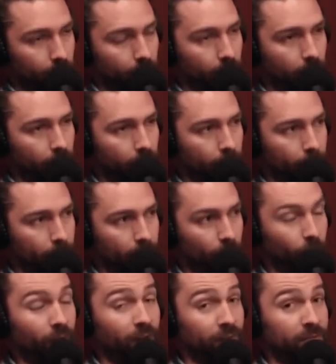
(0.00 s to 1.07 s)
Um,
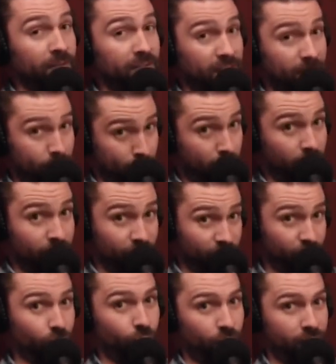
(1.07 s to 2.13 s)
well, this is part of the
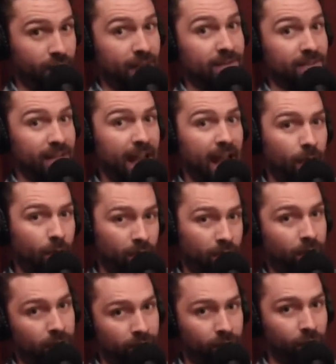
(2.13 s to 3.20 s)
story as to how I
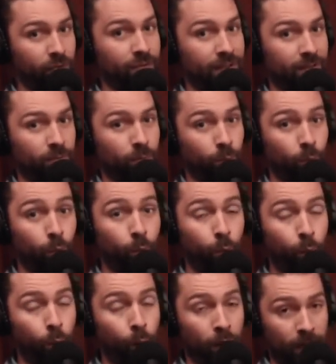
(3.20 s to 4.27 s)
got involved in
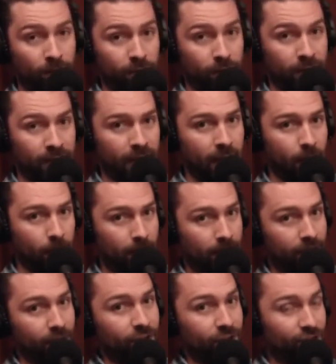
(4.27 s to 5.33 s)
oh, what I'm doing well, now. Don't
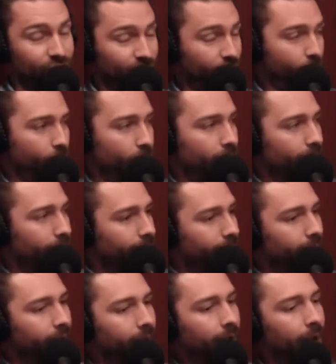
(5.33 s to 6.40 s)
let me get jump So,
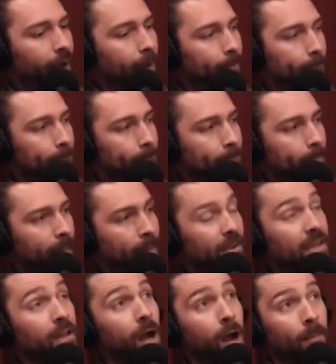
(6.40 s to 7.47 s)
um, I
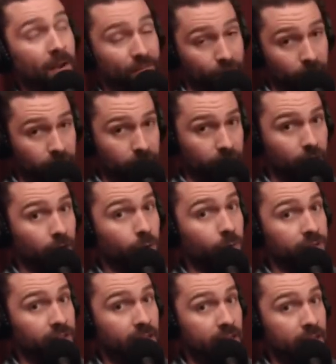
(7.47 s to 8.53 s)
mean, my first car
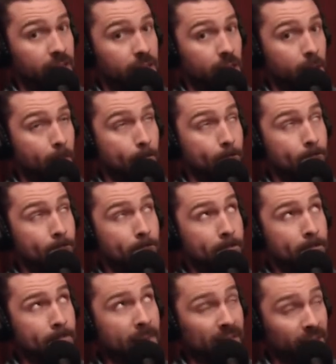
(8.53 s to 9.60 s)
was a
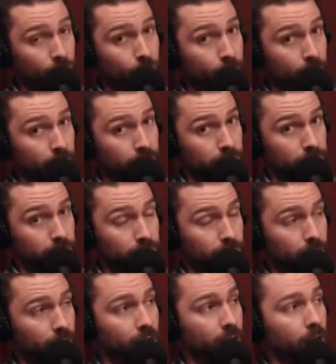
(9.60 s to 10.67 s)
Mini Cooper.
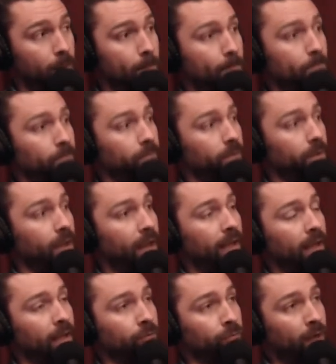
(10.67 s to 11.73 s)
Mm. Um,
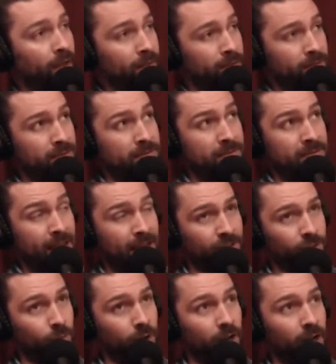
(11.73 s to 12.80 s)
and I ran
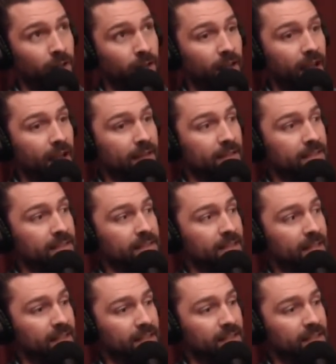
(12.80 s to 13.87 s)
that a while. And then I,